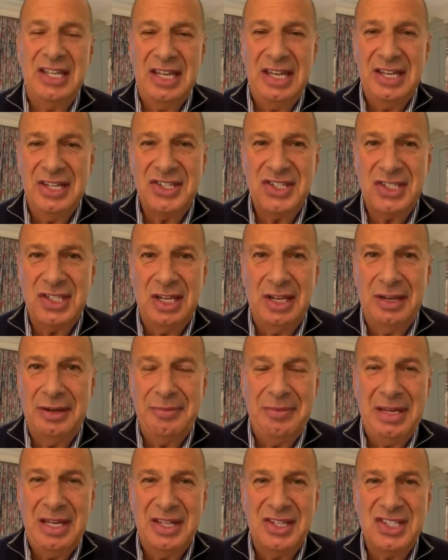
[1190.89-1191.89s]
it's a
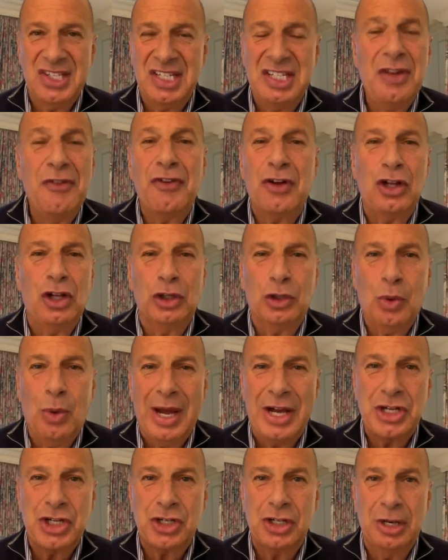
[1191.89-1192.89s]
it's a difficult
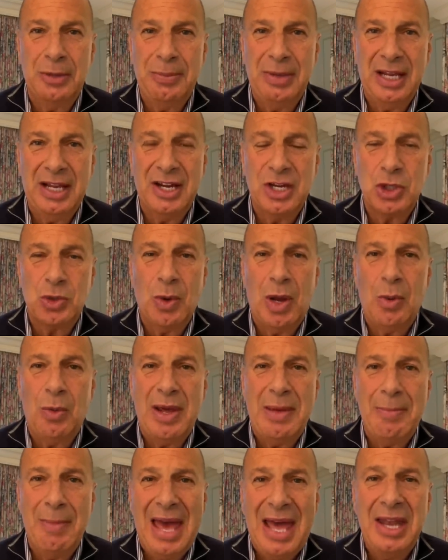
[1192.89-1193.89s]
question because when we
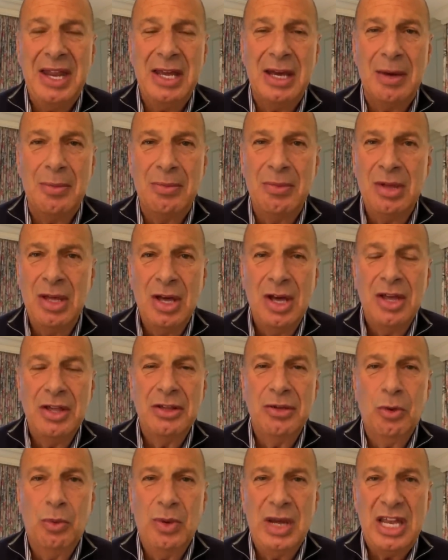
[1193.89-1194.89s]
met him,
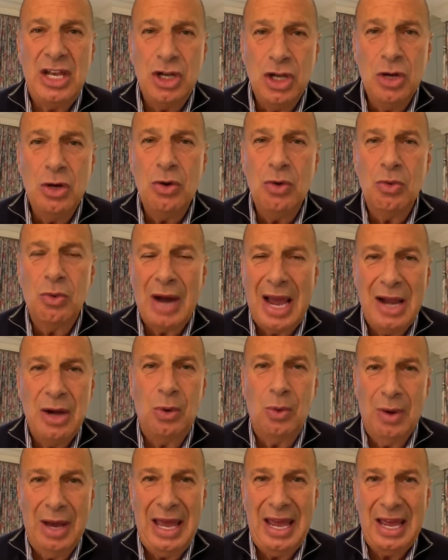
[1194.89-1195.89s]
we knew right
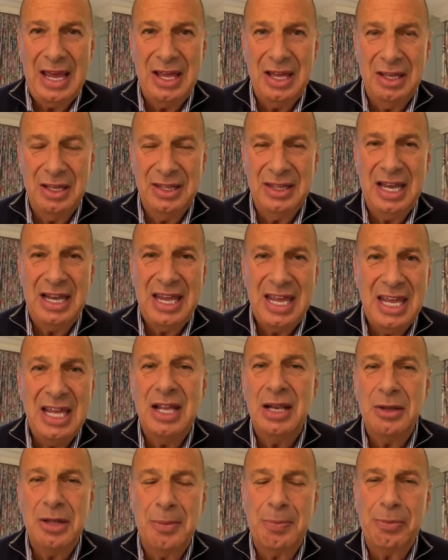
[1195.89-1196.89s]
away that he
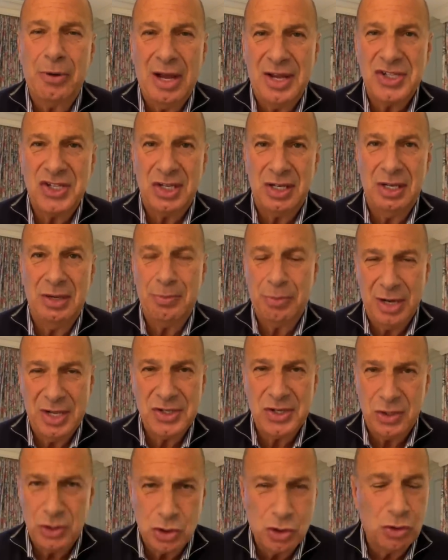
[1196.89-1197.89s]
and the president,
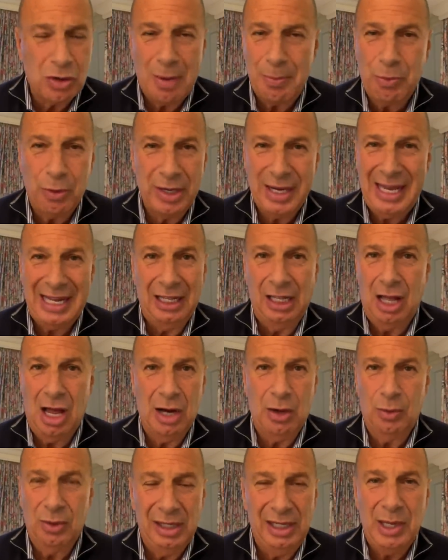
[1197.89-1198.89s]
President Trump, would get
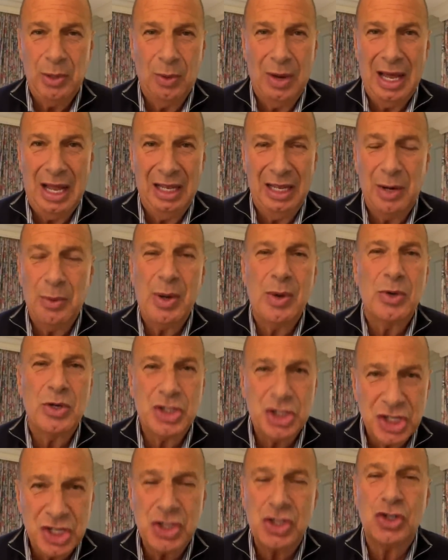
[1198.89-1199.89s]
along really well, and we were
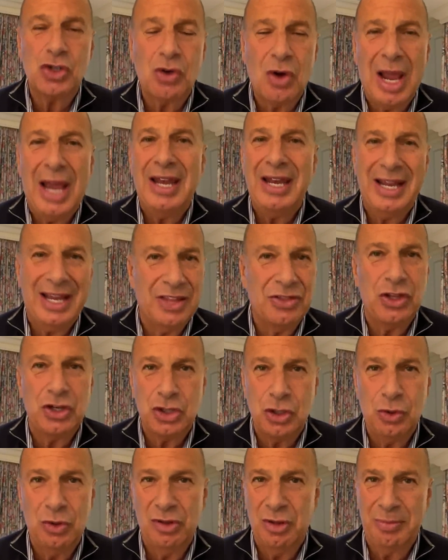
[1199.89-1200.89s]
just trying to get the
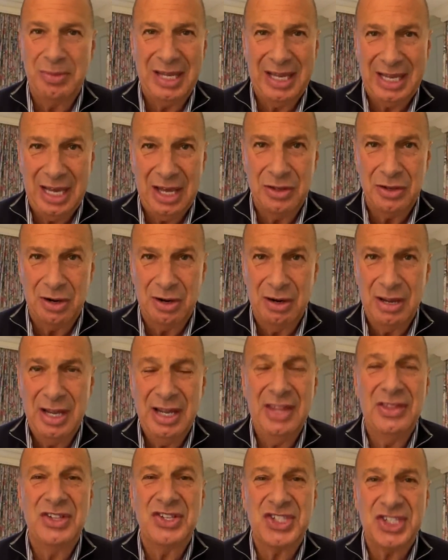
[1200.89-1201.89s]
two of them together
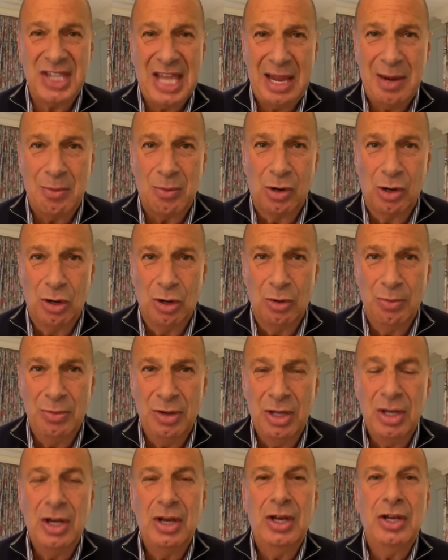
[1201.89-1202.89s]
in the same room
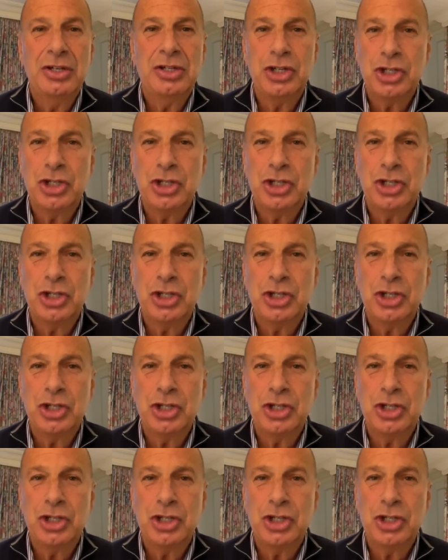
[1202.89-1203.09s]
to